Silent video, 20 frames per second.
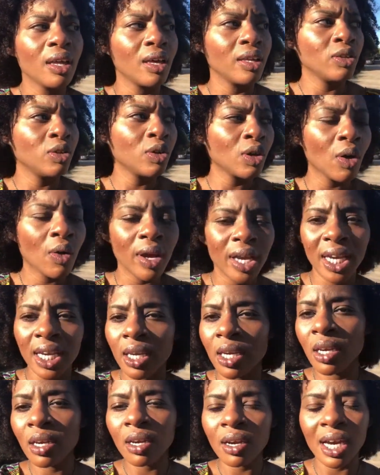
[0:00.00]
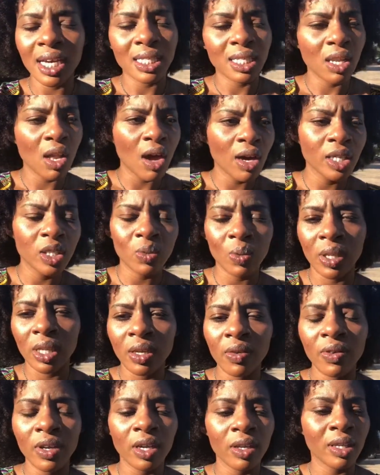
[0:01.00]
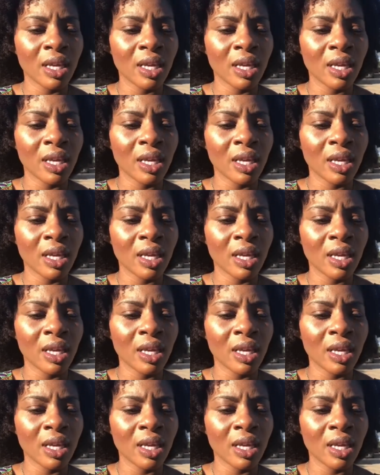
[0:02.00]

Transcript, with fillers: you know, here, as long as we live here,